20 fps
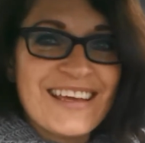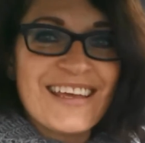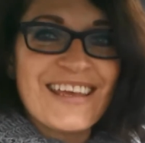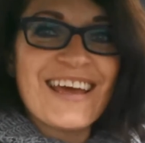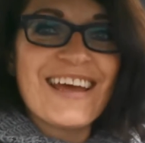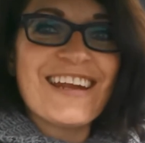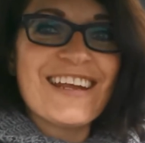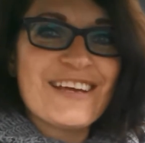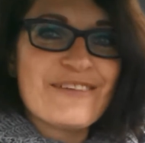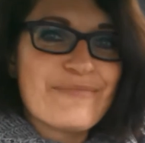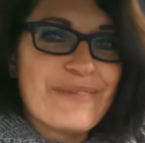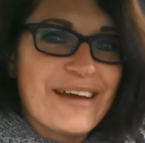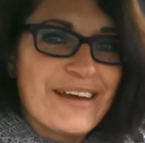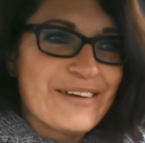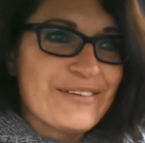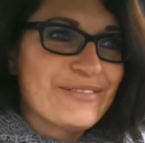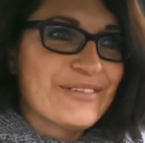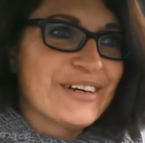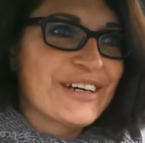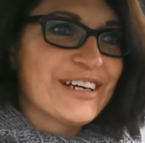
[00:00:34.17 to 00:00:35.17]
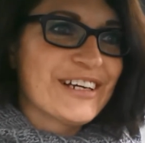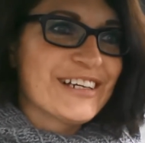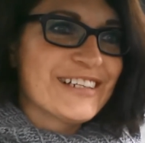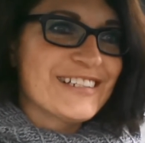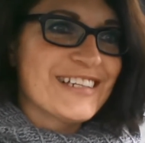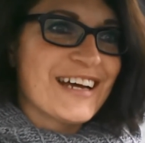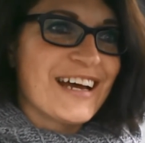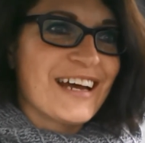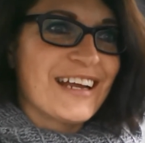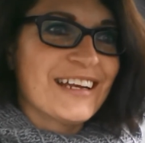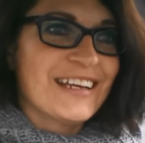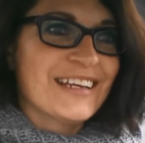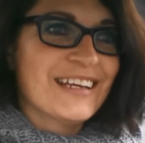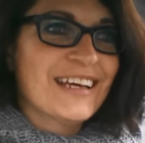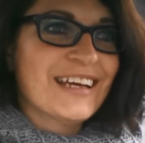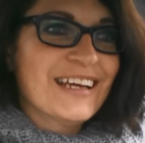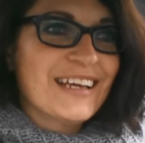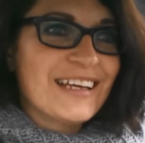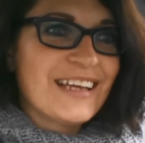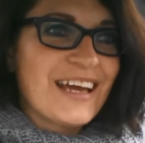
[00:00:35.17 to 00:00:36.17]
getting my work
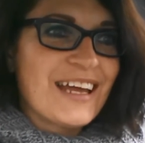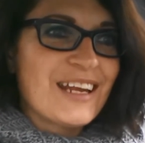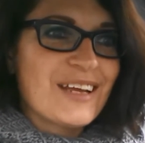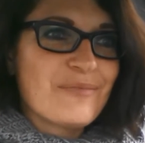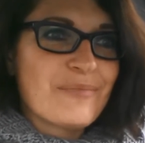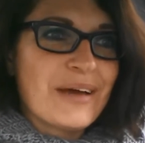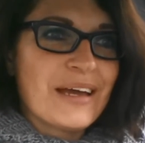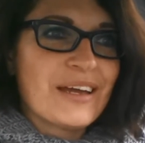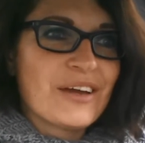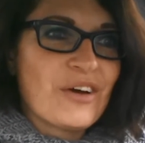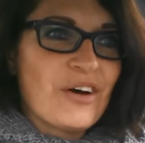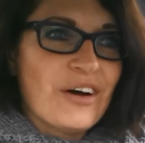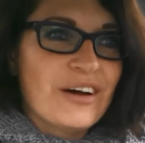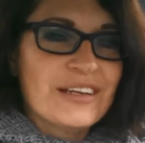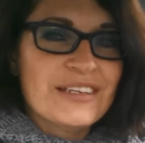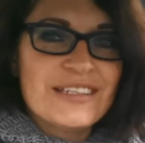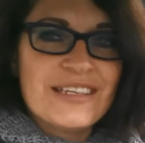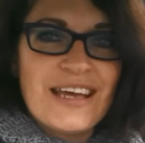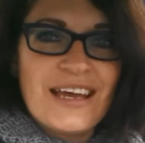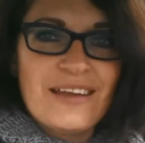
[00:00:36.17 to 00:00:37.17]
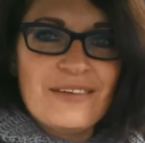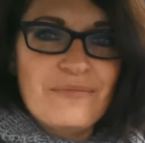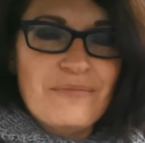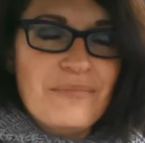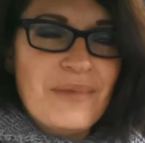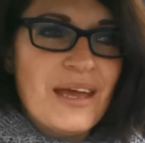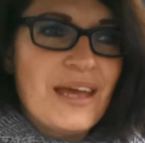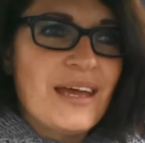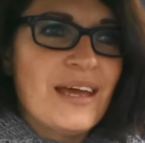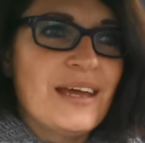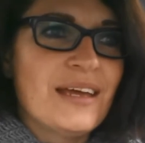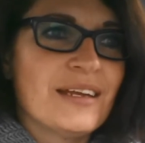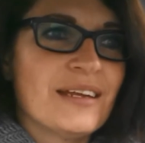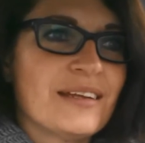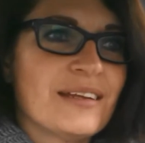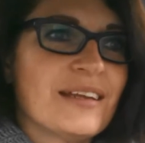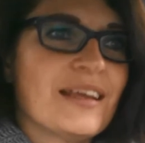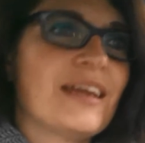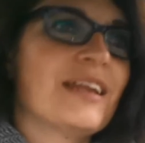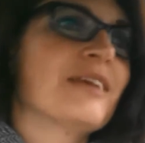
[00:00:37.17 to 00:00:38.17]
done, getting my content made,
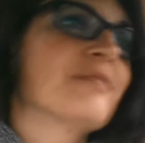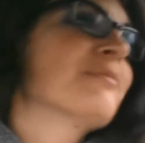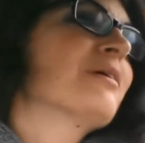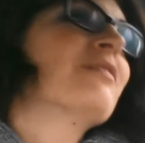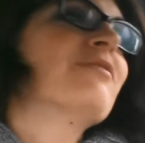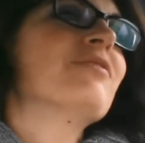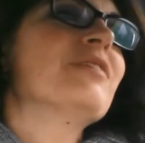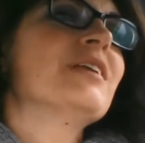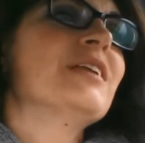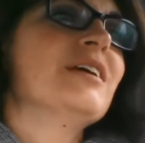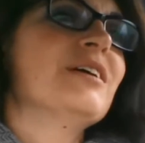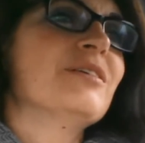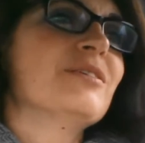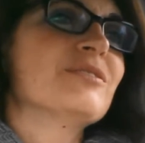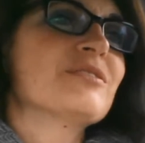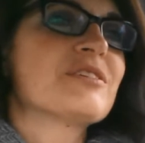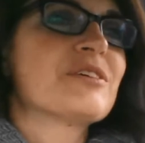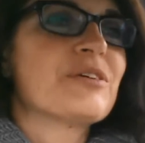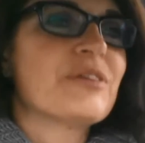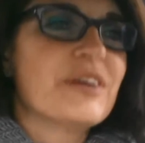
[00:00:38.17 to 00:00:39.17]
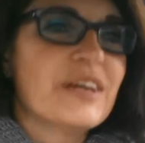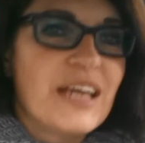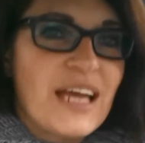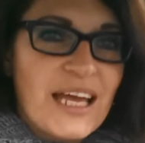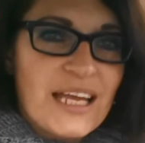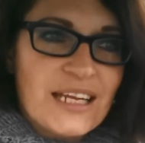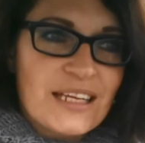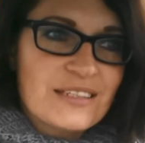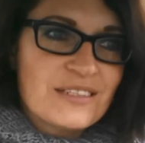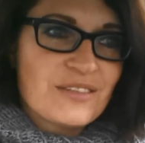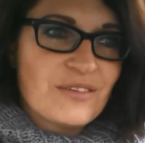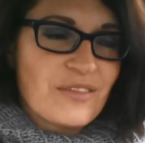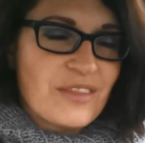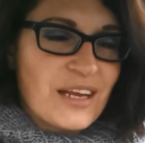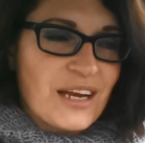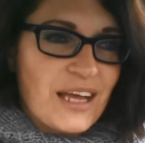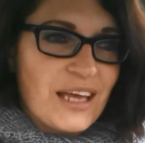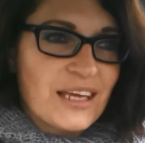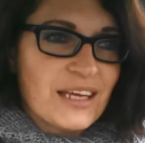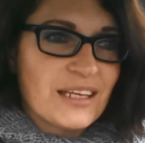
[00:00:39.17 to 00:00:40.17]
and getting my videos created so
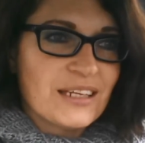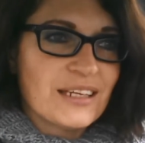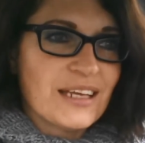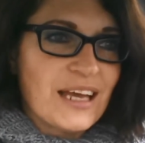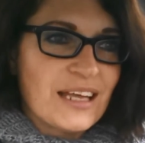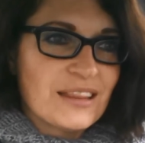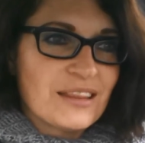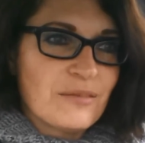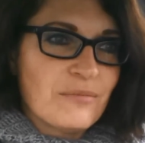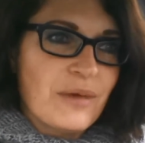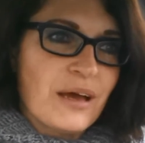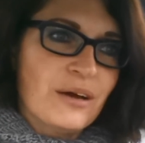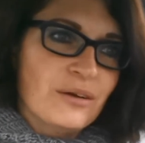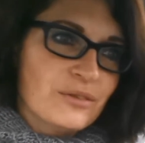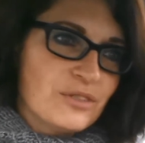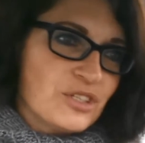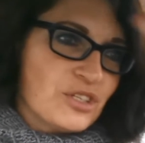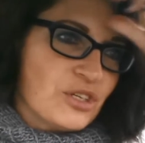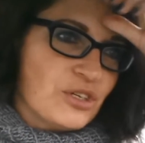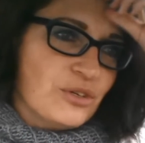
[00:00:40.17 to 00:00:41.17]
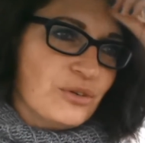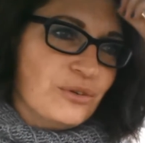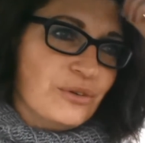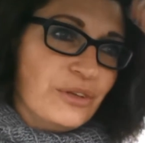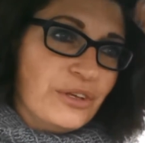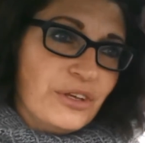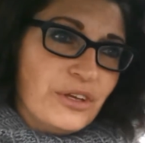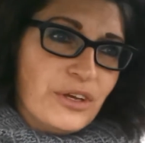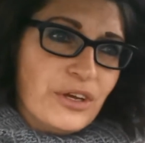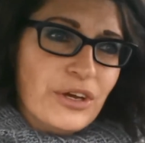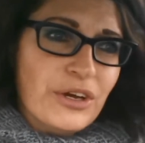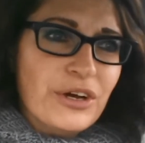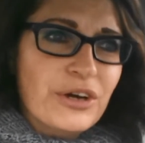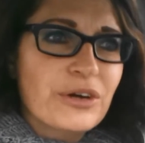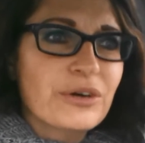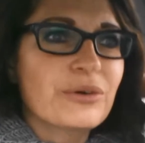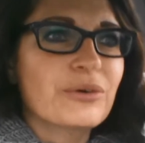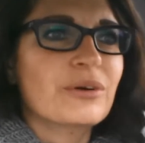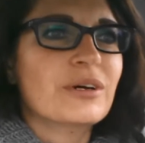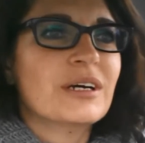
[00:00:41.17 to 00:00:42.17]
that I can get them out to
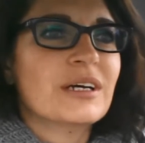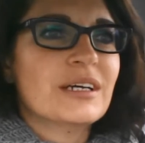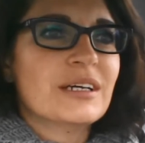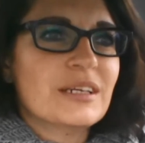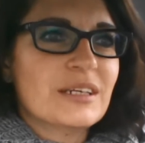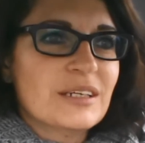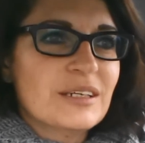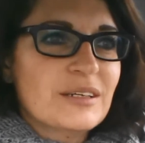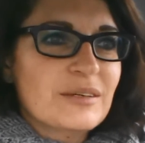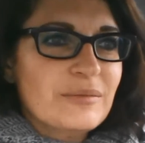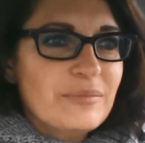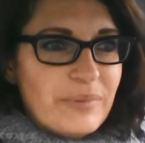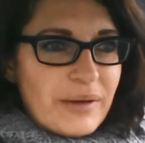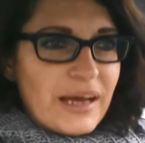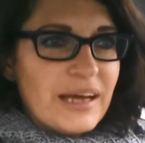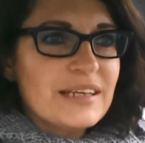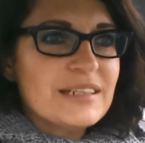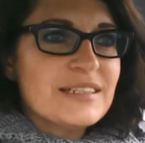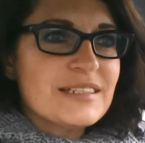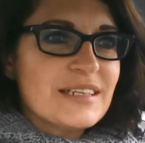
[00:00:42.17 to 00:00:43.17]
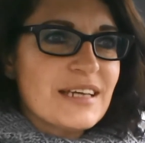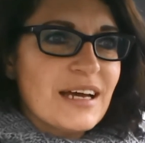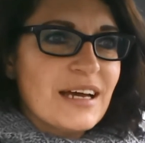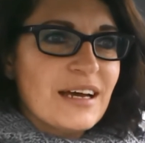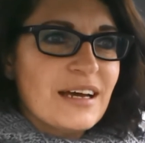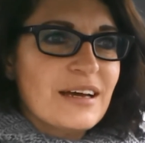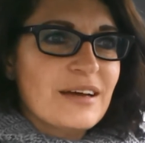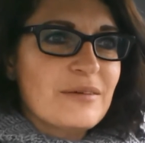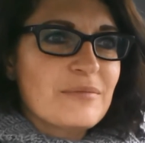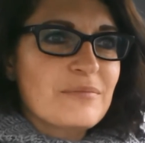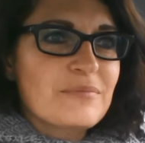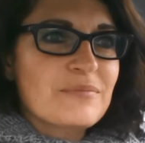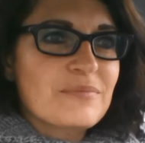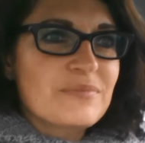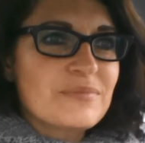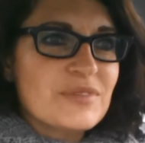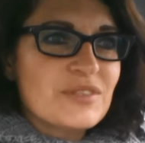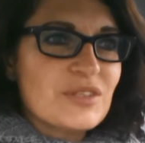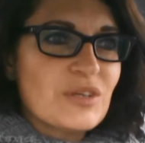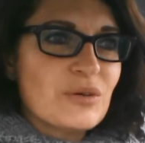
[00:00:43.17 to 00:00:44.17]
you. But
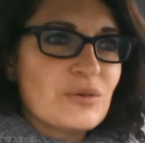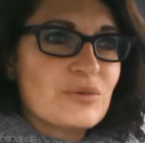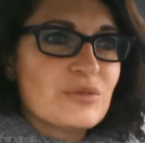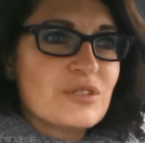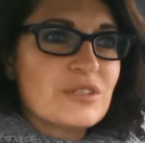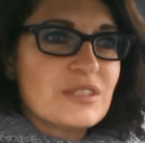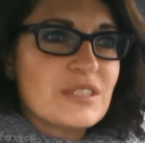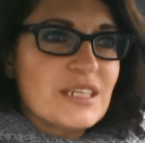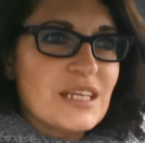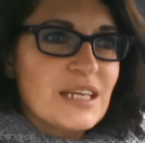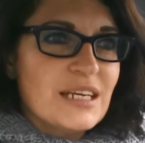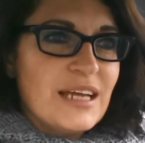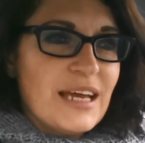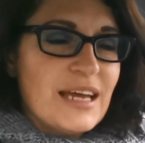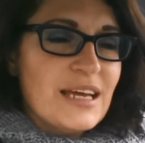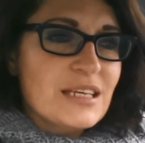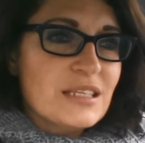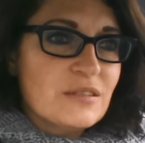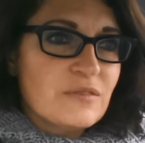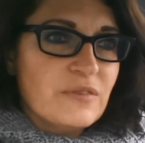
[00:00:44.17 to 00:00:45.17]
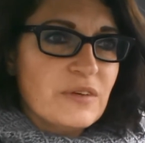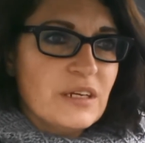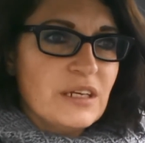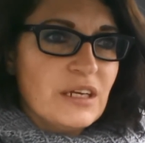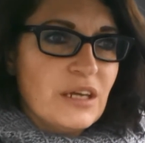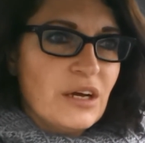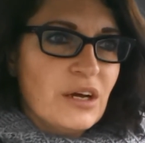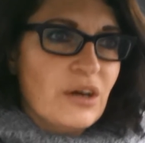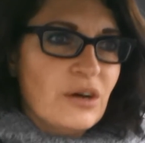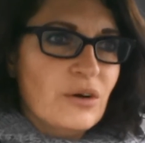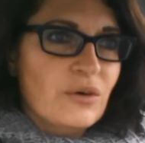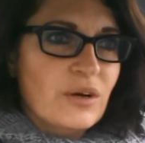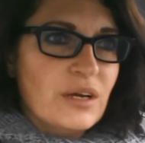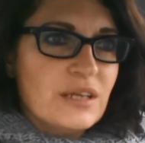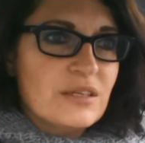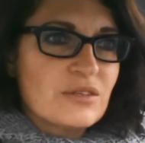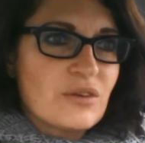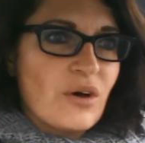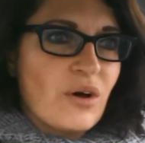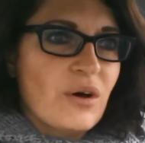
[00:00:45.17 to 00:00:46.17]
so today's video
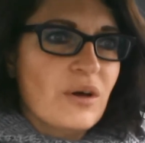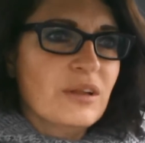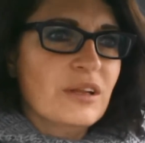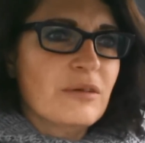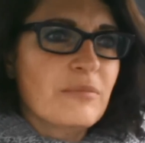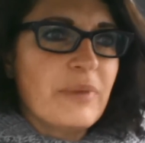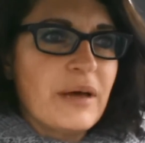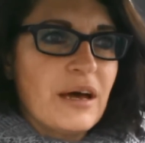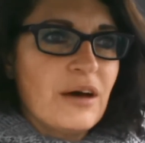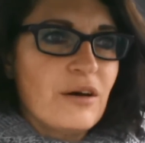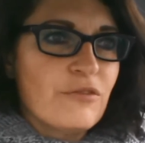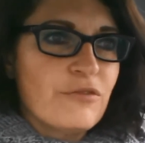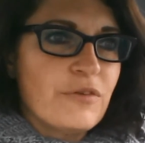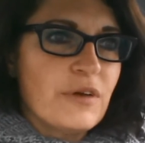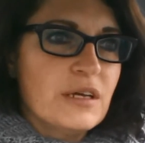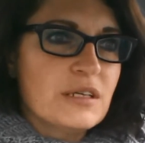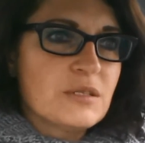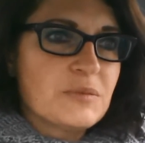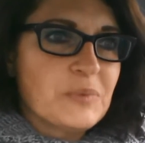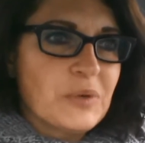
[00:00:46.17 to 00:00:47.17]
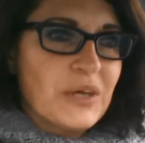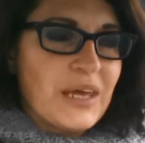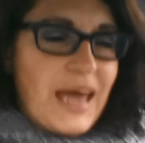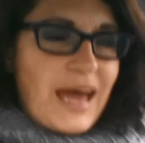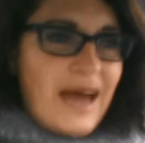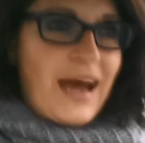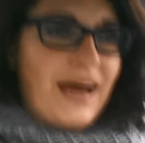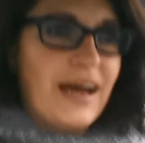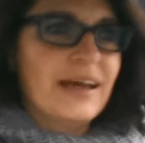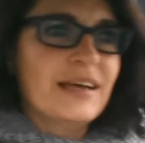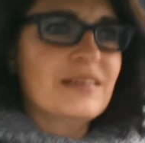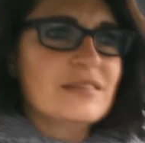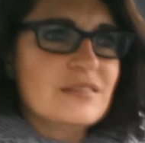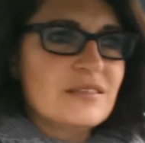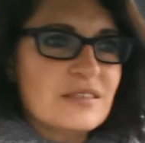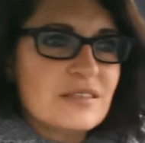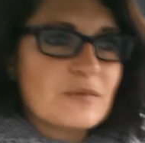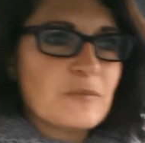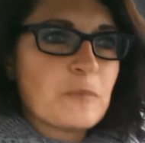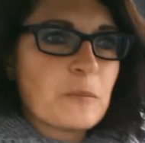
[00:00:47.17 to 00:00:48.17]
is all about Facebook
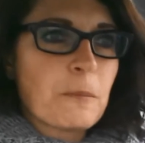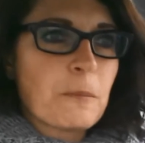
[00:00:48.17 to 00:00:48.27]
ads